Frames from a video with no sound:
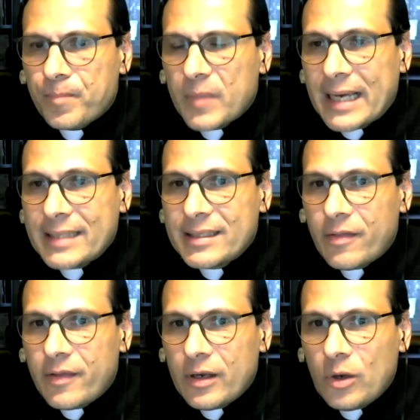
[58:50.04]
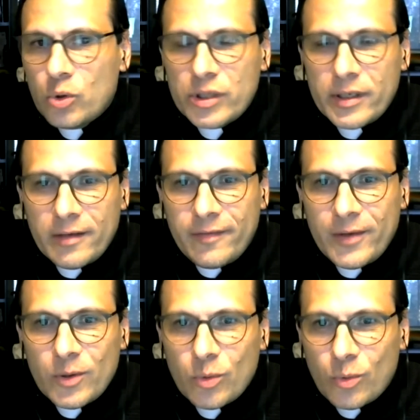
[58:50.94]
as a theologian, if
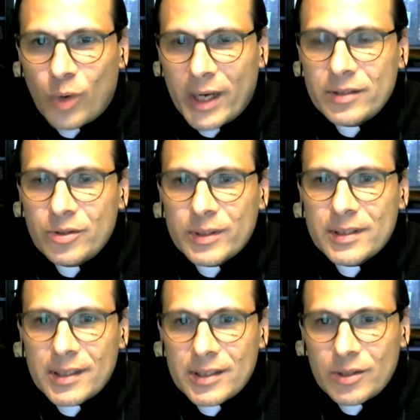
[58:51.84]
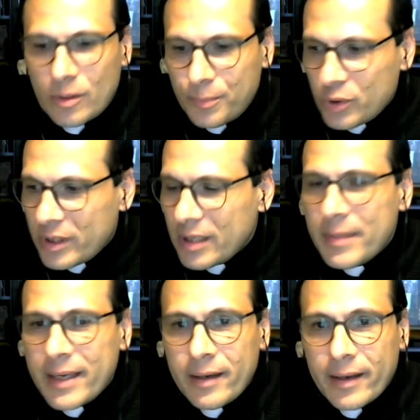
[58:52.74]
you want to insist on putting
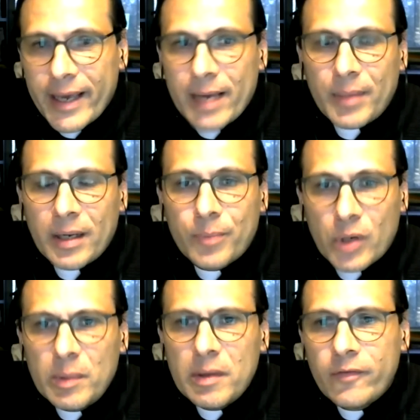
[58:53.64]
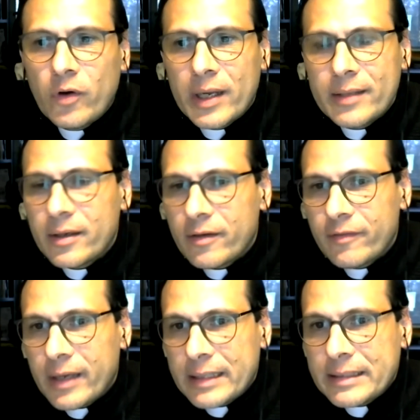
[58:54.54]
me in a camp, I'll probably fall under
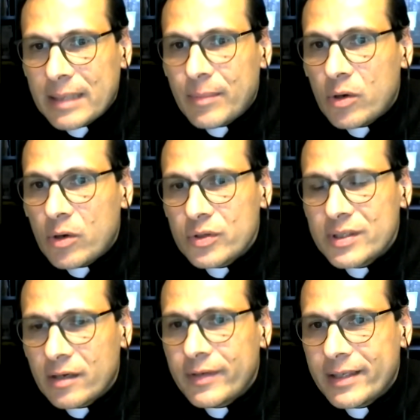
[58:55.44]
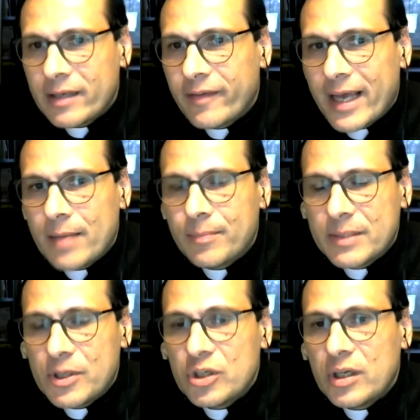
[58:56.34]
somehow a conservative camp,
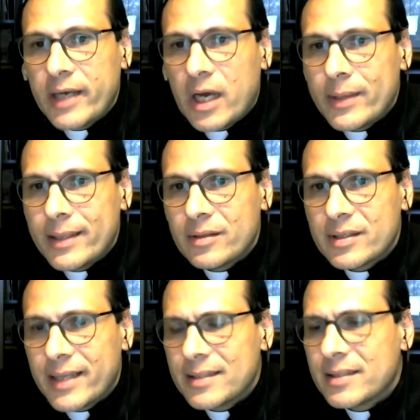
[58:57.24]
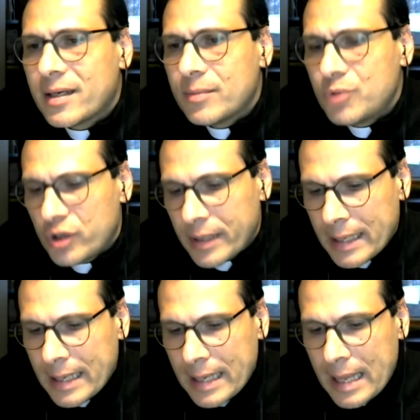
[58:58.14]
especially in how I understand scripture.
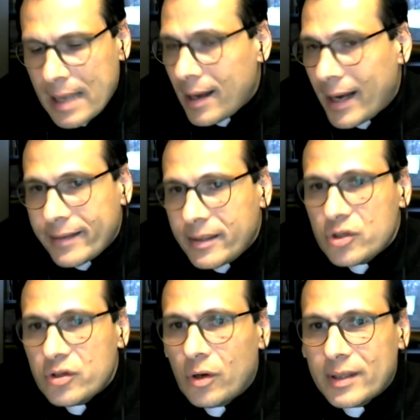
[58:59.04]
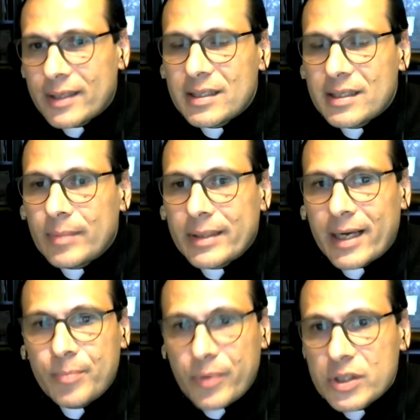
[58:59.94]
I teach the Old Testament, I
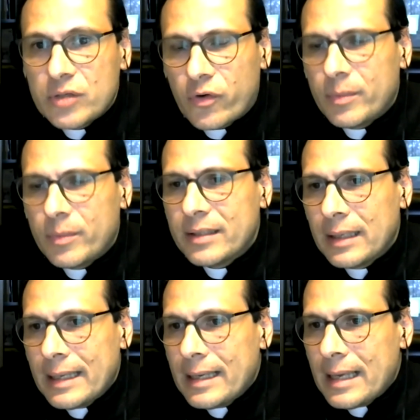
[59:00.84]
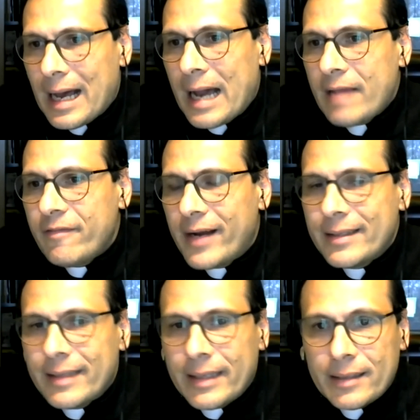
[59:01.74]
preach from it. I
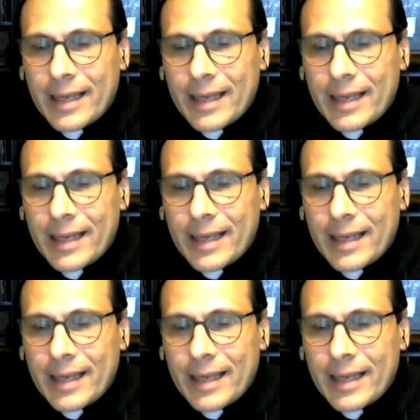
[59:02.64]
find in it